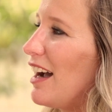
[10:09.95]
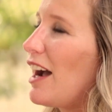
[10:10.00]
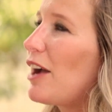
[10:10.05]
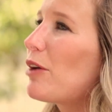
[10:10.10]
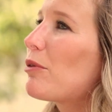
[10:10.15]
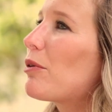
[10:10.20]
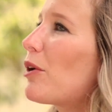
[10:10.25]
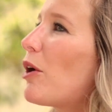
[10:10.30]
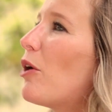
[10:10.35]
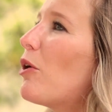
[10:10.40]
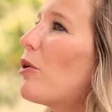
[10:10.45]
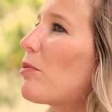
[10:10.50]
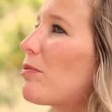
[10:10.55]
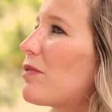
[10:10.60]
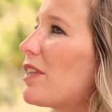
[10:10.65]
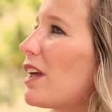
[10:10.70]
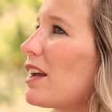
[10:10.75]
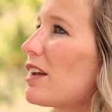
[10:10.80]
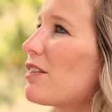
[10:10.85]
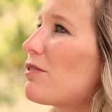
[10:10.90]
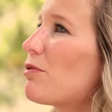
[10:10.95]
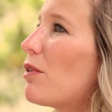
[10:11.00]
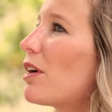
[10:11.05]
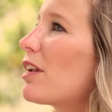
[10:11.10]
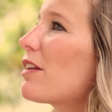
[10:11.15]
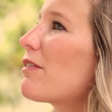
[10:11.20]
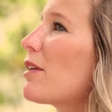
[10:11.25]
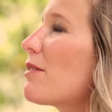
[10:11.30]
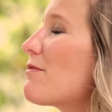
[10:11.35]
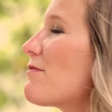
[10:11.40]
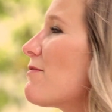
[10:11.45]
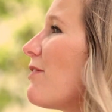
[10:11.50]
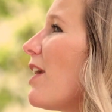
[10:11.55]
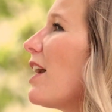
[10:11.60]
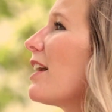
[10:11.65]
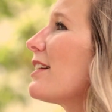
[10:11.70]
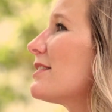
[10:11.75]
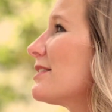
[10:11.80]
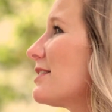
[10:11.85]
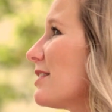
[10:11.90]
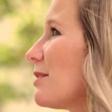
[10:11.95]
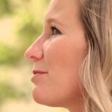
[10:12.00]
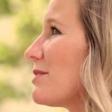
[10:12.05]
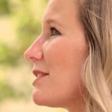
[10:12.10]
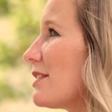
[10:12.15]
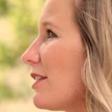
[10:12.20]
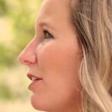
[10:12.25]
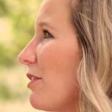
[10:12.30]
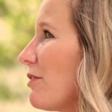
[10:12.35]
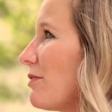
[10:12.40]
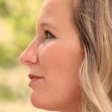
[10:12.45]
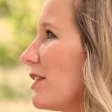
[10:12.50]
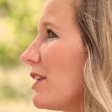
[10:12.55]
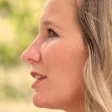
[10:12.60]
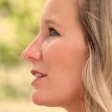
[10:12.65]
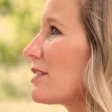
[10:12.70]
I would hope that if one of them finds themselves